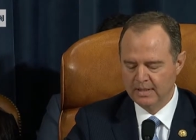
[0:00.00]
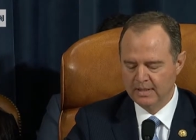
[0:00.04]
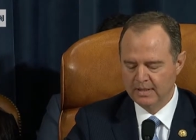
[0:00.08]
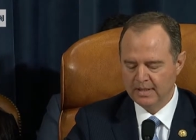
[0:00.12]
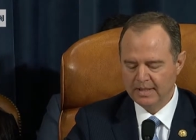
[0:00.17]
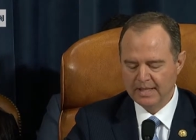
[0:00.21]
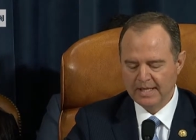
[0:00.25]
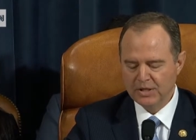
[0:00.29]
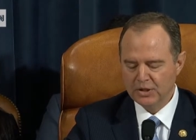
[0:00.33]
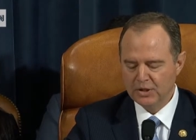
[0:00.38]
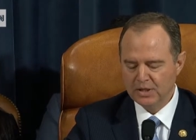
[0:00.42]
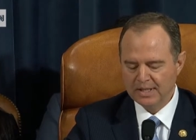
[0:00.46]
The
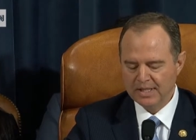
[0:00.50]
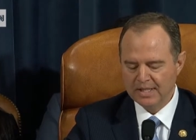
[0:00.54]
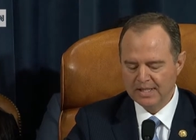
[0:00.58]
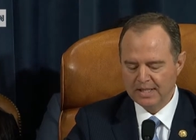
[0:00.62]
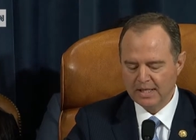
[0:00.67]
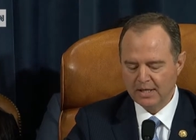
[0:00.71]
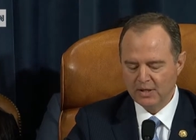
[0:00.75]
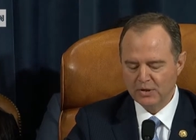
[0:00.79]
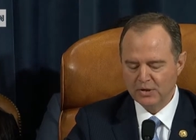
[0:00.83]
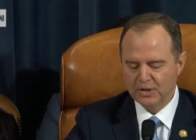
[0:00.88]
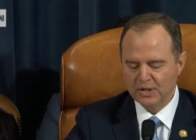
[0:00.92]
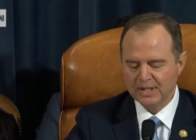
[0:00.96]
nation's
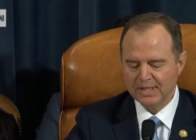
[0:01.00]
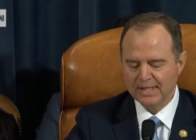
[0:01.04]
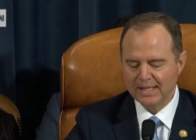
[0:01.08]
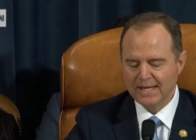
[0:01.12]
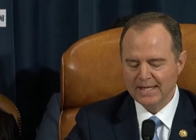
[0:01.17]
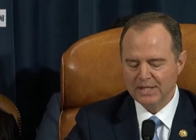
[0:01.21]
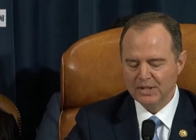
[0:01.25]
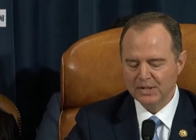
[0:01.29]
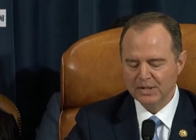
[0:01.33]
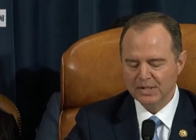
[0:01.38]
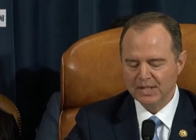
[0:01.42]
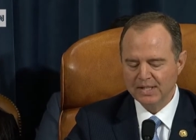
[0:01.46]
intelligence
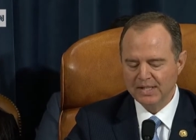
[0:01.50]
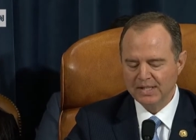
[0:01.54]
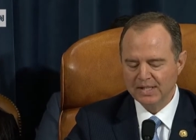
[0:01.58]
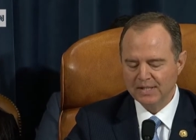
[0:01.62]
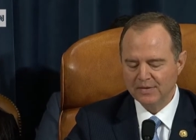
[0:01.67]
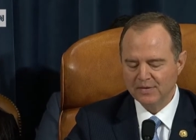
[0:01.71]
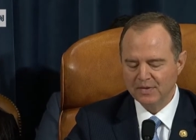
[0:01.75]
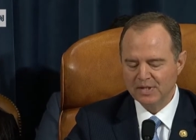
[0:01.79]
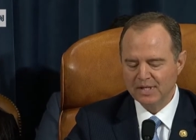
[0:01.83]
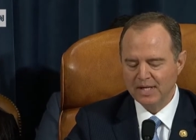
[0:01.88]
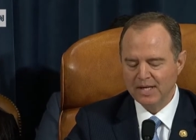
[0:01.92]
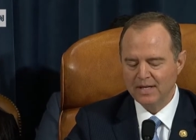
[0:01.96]
agencies
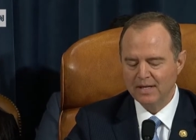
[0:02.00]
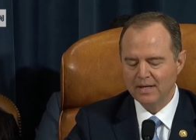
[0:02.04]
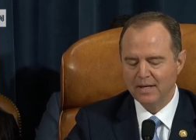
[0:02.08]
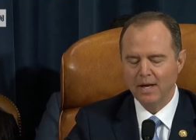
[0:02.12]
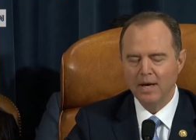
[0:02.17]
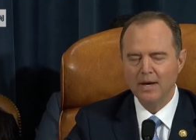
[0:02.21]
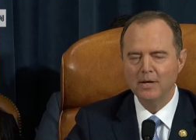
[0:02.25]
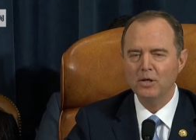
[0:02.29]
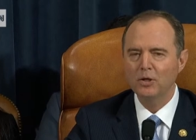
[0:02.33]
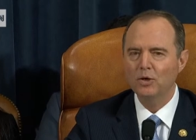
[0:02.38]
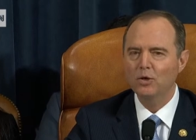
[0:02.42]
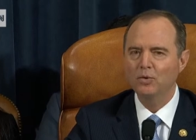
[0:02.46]
have stated
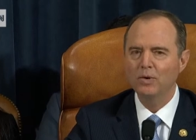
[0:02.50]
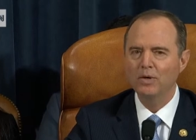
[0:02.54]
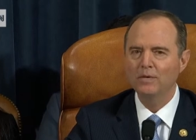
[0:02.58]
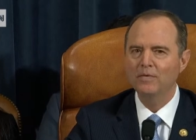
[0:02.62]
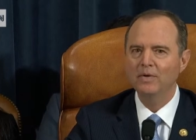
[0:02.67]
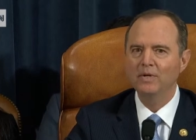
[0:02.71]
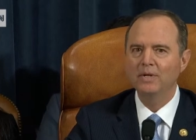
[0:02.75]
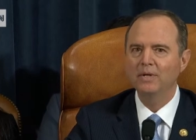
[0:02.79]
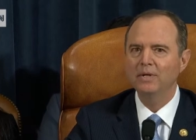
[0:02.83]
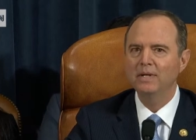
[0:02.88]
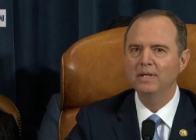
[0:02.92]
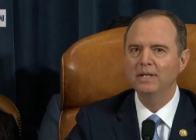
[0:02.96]

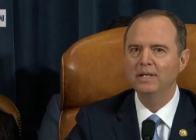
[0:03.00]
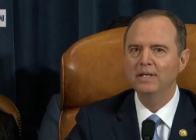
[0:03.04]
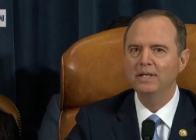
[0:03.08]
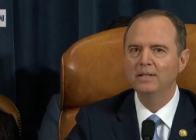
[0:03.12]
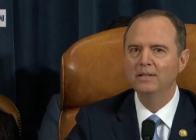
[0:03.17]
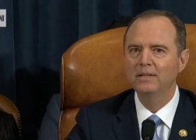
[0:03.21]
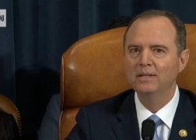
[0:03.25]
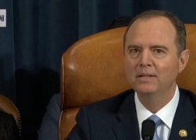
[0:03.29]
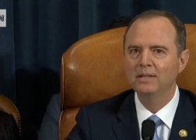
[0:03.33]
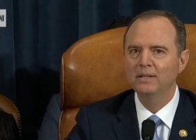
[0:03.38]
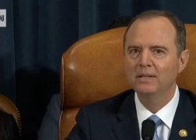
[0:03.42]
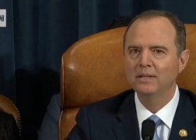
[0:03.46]
unequivocally
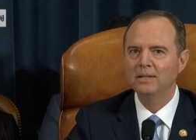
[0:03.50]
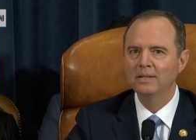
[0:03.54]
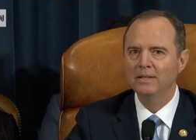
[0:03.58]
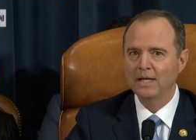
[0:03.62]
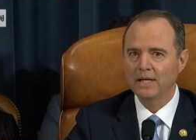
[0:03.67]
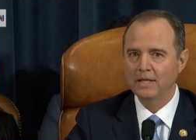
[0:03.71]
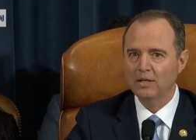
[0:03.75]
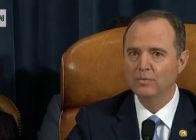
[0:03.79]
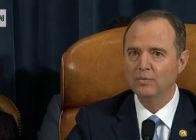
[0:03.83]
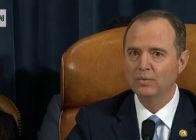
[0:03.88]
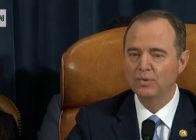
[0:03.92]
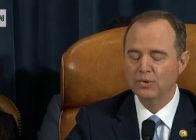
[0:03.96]

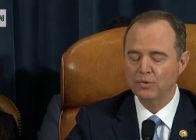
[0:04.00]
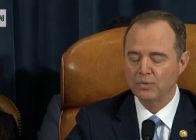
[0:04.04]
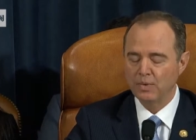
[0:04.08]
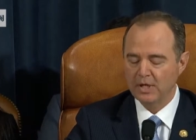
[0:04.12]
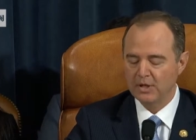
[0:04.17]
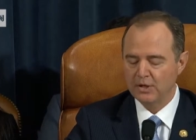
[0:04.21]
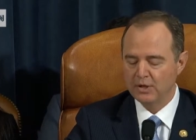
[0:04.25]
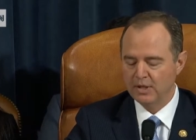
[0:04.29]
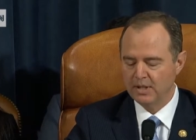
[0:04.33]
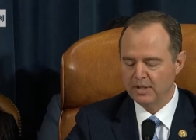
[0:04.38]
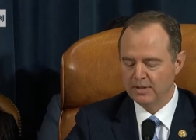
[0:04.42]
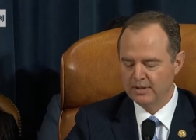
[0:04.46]
that it was
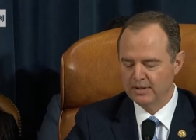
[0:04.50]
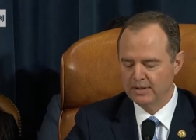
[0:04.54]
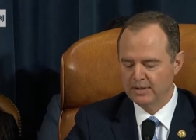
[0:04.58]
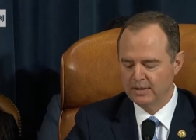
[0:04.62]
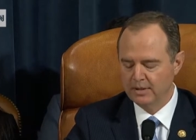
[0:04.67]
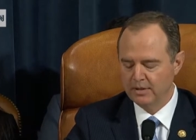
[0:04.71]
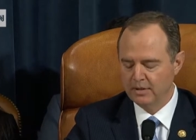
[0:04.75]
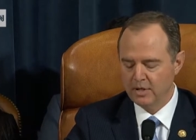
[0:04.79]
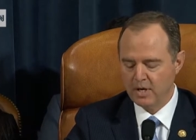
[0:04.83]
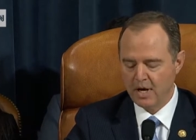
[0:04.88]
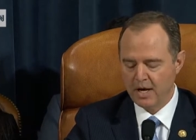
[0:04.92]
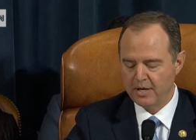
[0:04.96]
Russia,
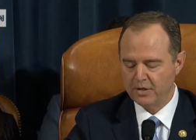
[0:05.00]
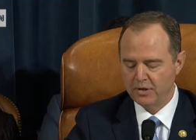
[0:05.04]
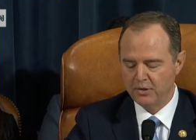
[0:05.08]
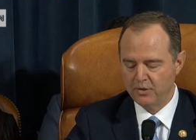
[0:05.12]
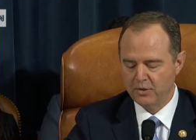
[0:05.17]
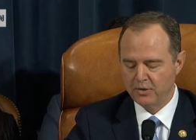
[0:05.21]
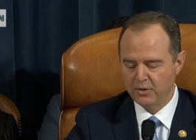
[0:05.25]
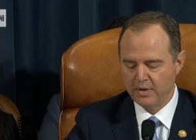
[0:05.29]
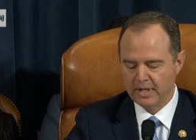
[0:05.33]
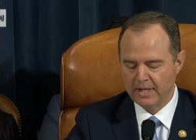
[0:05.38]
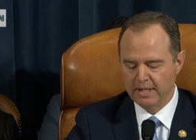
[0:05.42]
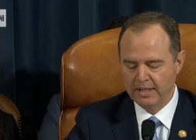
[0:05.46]
not
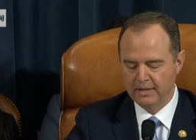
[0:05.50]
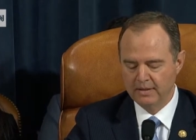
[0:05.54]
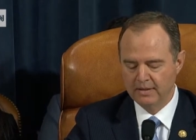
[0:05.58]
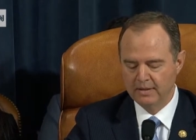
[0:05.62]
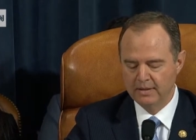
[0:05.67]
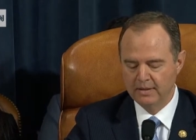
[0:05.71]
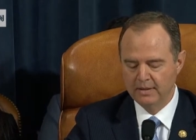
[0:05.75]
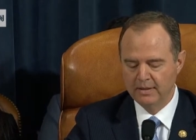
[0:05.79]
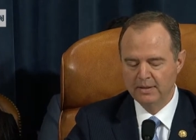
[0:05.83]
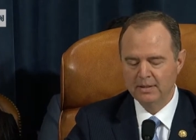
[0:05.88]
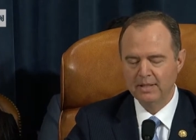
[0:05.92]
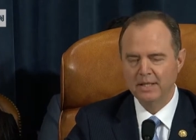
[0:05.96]
Ukraine,
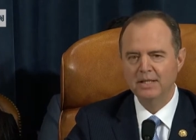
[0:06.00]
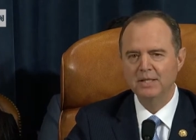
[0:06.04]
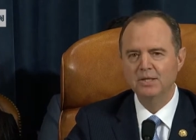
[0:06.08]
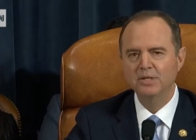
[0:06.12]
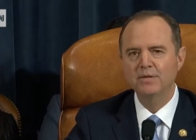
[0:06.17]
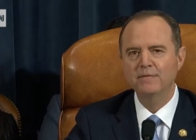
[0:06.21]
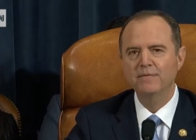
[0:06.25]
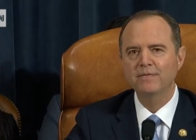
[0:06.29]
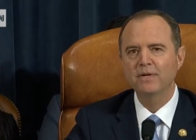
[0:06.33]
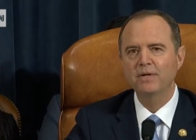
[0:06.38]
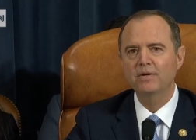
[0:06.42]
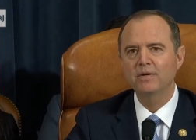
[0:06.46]
that
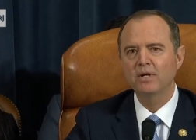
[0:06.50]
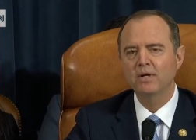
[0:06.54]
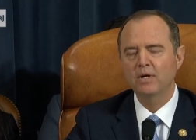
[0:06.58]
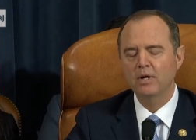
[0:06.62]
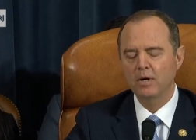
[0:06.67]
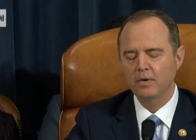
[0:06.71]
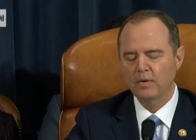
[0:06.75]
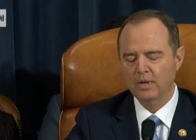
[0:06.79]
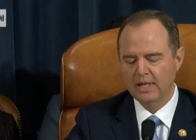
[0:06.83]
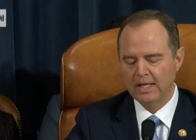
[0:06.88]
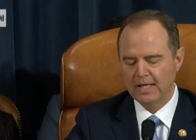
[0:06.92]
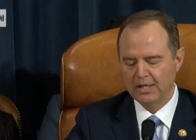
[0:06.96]
interfered in
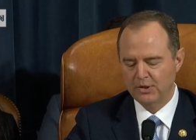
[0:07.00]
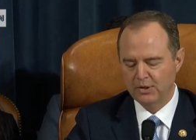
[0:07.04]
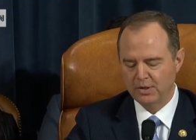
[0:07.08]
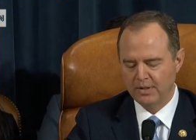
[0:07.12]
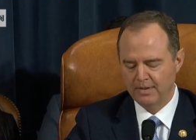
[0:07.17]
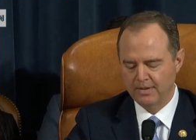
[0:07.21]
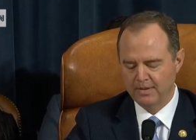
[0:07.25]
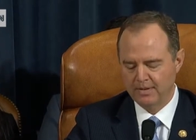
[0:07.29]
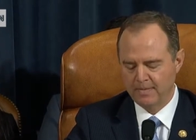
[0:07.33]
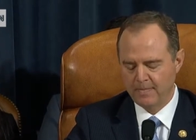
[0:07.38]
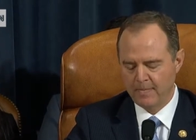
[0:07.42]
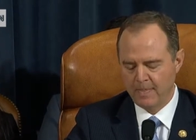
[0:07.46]
our election.